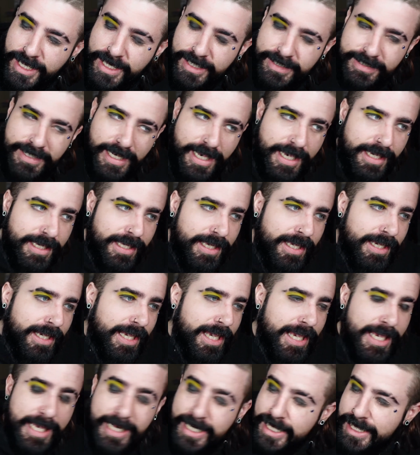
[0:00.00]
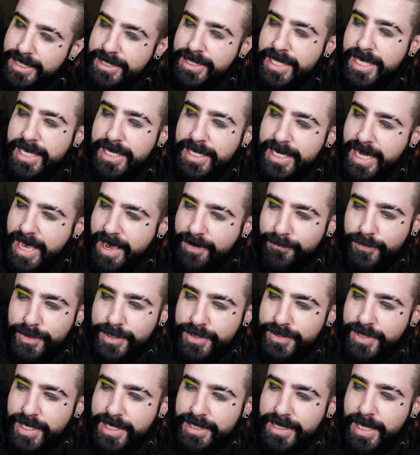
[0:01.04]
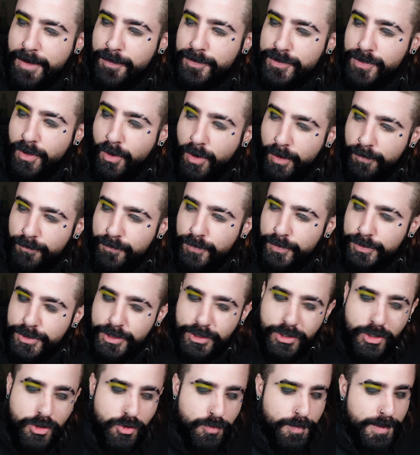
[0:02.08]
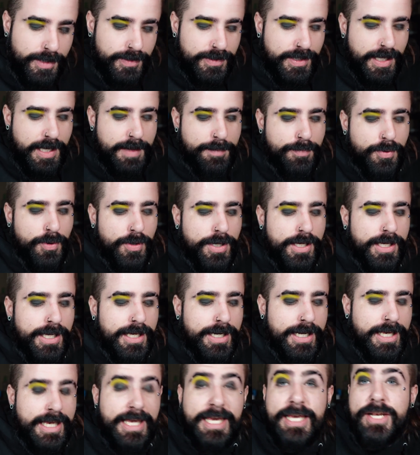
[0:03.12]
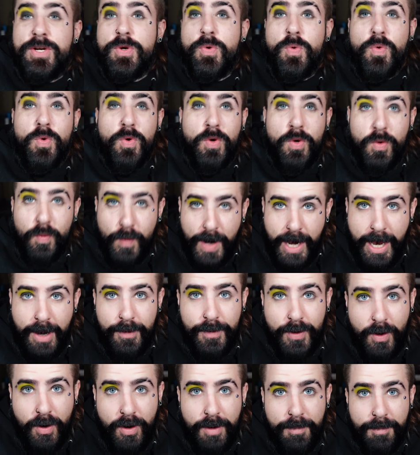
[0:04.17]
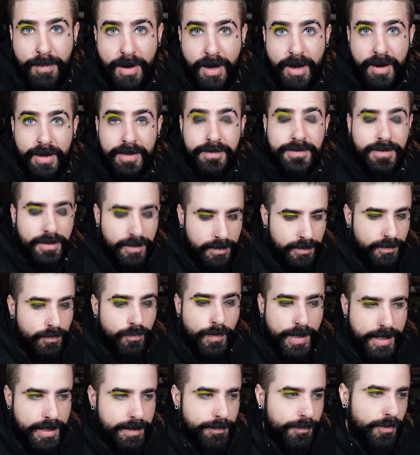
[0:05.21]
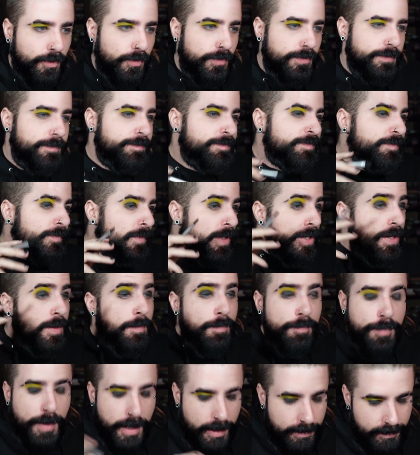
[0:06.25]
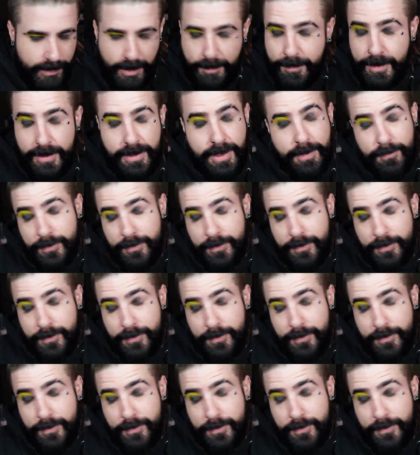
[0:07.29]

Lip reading: taking anything and everything that was harmful to humans and putting it in or around our bodies. Radium girls. But, I mean, that